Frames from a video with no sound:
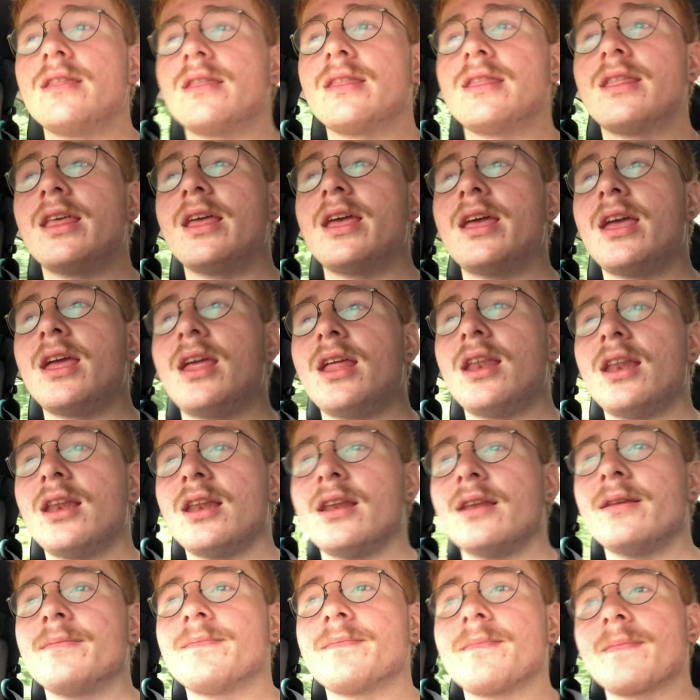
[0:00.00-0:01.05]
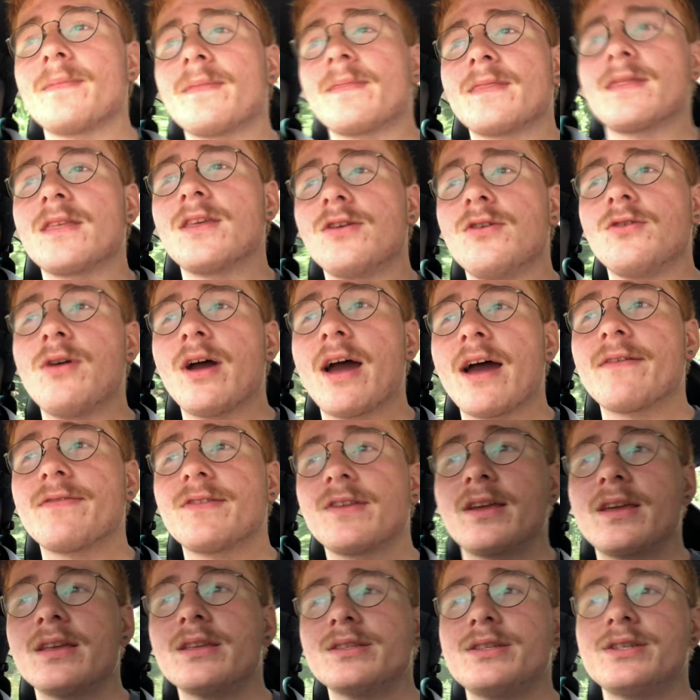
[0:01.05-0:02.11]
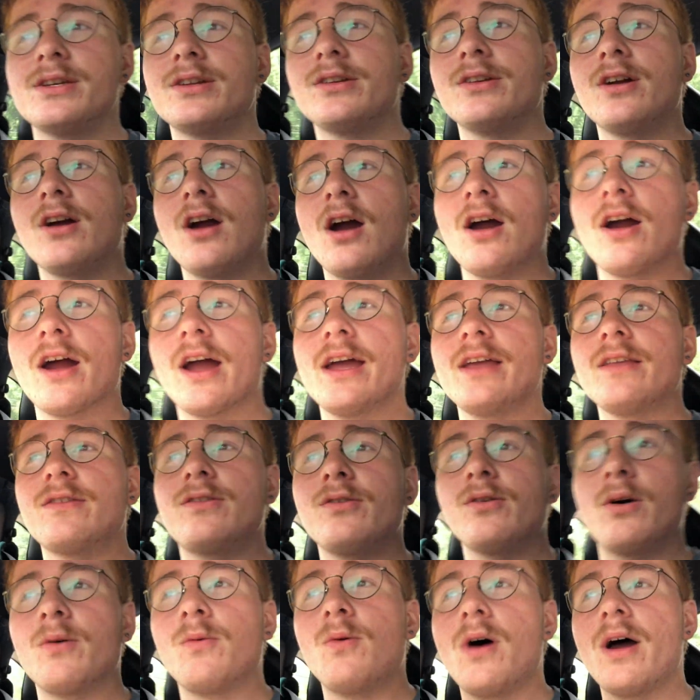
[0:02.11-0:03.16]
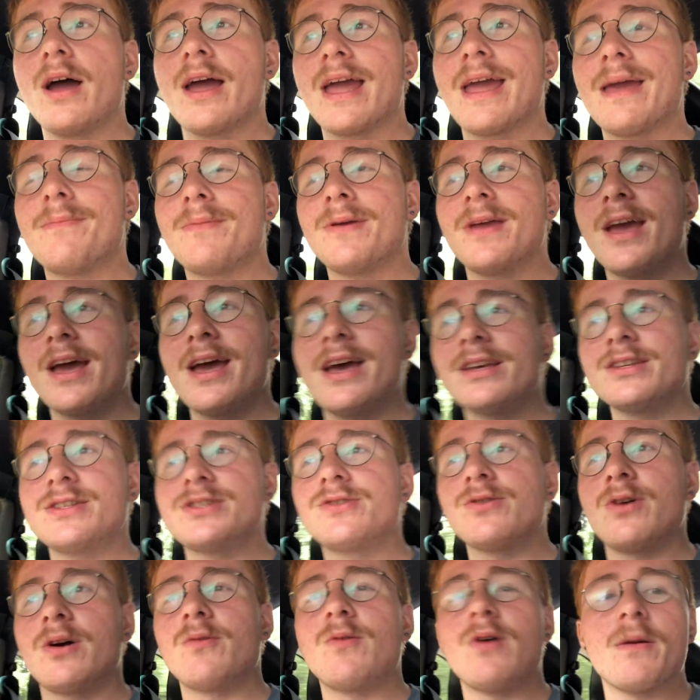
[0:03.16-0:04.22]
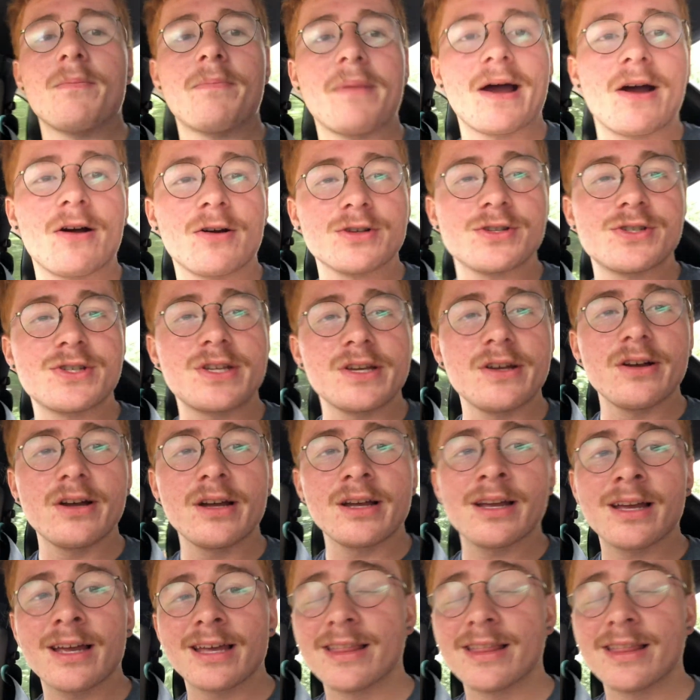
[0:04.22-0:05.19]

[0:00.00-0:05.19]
Then you have to consider, all right, do I want ABS? Do I want power steering?